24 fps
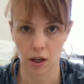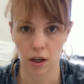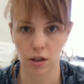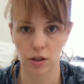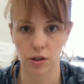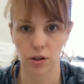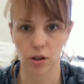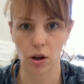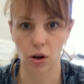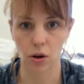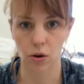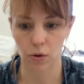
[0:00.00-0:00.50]

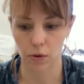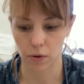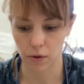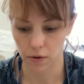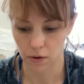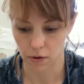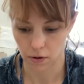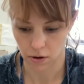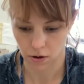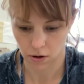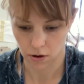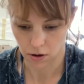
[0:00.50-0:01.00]
So
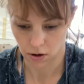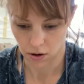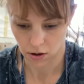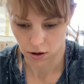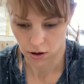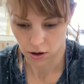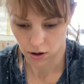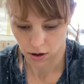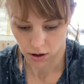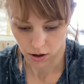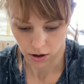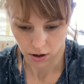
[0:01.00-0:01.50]

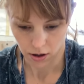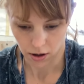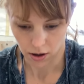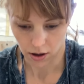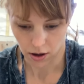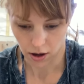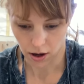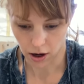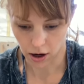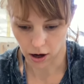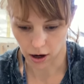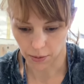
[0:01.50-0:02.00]

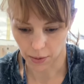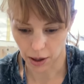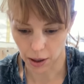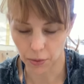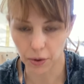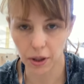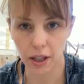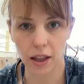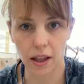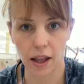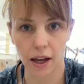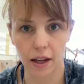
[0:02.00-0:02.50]
I
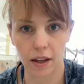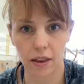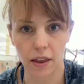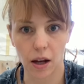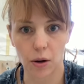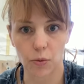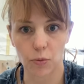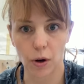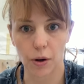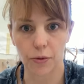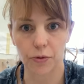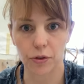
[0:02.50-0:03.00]
really like
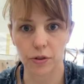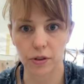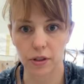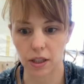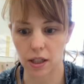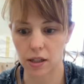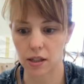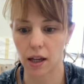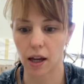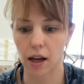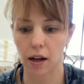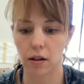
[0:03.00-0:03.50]
that ruffled
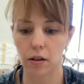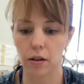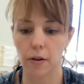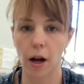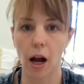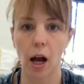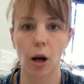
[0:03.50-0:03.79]
detail.